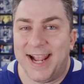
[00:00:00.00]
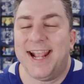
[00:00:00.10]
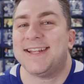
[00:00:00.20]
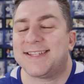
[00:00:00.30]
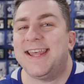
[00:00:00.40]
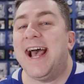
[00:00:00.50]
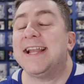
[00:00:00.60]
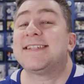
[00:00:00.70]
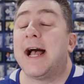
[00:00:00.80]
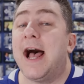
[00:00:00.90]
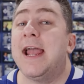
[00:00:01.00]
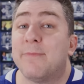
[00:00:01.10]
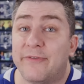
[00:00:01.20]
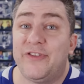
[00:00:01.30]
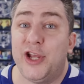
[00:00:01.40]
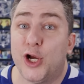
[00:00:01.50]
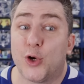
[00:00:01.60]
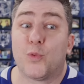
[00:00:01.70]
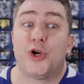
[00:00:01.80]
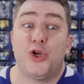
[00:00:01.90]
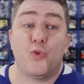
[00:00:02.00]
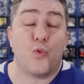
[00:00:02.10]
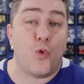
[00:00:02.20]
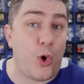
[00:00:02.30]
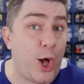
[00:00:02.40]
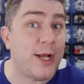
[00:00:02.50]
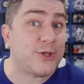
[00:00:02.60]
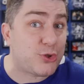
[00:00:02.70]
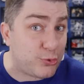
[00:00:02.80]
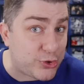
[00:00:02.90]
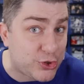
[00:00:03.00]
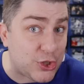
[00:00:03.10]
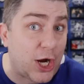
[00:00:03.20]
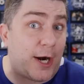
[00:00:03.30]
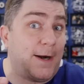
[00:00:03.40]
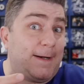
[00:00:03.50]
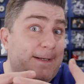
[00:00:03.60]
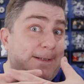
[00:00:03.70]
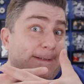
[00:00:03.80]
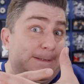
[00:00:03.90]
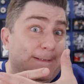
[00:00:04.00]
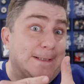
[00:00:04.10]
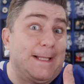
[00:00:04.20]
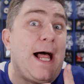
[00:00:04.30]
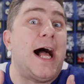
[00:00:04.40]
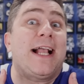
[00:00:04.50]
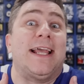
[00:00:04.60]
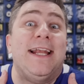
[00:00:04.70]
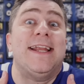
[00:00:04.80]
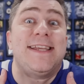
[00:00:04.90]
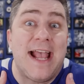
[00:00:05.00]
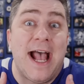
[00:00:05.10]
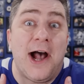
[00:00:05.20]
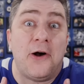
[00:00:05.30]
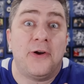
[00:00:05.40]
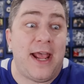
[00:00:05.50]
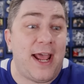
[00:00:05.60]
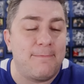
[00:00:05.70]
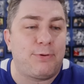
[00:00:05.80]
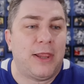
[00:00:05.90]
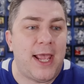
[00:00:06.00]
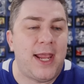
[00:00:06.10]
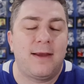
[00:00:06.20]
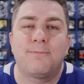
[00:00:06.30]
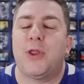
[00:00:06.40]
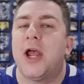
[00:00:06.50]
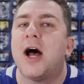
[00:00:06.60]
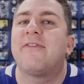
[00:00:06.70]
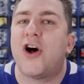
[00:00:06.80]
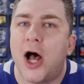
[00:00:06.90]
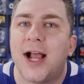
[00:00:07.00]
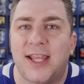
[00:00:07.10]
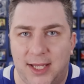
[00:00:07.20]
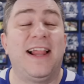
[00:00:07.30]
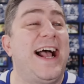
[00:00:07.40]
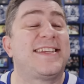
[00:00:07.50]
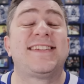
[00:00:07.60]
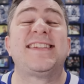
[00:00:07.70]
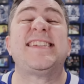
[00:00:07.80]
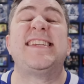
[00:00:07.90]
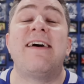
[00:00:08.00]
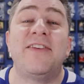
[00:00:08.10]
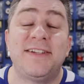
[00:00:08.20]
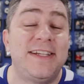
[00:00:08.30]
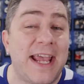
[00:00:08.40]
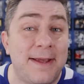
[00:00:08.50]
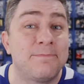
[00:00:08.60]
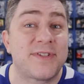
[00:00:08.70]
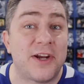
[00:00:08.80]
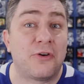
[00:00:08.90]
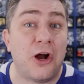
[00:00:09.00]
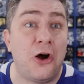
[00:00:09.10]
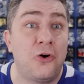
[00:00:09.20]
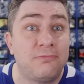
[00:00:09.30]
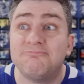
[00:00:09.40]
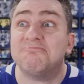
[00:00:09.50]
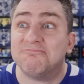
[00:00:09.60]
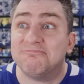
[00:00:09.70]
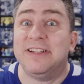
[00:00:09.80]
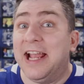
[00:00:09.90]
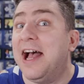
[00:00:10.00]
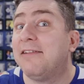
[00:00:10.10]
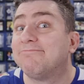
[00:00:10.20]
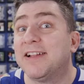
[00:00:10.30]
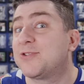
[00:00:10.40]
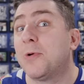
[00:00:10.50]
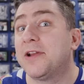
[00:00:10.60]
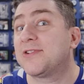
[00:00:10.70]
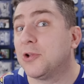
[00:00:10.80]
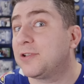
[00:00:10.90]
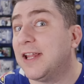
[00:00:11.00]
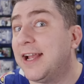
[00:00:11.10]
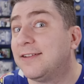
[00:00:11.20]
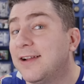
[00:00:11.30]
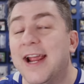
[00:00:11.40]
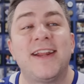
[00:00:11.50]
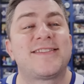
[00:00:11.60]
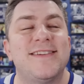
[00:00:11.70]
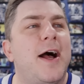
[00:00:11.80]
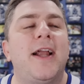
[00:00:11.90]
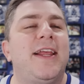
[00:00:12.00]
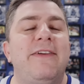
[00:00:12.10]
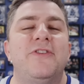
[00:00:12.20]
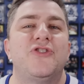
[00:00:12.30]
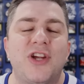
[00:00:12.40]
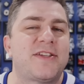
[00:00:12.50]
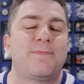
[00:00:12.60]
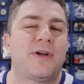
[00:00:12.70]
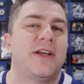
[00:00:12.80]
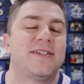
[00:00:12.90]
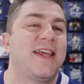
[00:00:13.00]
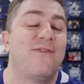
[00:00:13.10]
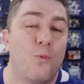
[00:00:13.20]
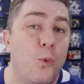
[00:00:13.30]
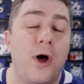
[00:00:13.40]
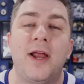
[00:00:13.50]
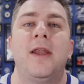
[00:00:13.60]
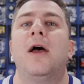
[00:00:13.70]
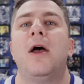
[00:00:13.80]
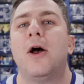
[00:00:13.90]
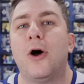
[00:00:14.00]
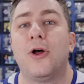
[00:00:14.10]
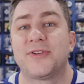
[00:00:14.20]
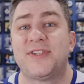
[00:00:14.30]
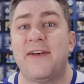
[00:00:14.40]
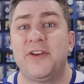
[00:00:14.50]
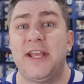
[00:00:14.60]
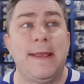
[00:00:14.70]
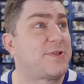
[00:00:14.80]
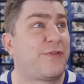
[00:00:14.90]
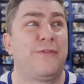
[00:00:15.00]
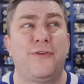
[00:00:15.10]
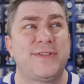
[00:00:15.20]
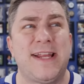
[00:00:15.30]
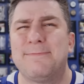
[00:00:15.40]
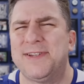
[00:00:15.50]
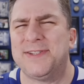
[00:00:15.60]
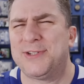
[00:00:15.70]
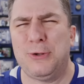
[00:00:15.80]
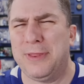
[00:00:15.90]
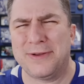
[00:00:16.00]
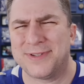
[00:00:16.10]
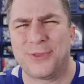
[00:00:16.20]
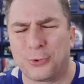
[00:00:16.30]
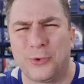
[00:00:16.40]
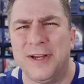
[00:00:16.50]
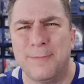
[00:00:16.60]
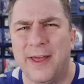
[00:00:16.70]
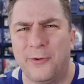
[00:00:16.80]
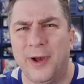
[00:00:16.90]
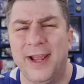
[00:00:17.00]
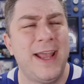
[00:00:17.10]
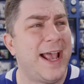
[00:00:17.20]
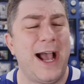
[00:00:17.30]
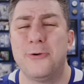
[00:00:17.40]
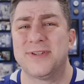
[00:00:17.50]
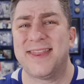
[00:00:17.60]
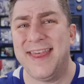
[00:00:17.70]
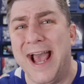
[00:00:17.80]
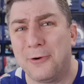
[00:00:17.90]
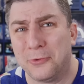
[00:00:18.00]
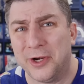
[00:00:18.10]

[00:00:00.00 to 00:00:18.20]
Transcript: it's that time of year where you want to start locking it down and playing playoff hockey. The last seven games in a row, yeah, that's what it's looked like. And it's not even just because they've won all seven games for the first time since 2003, by the way. How is that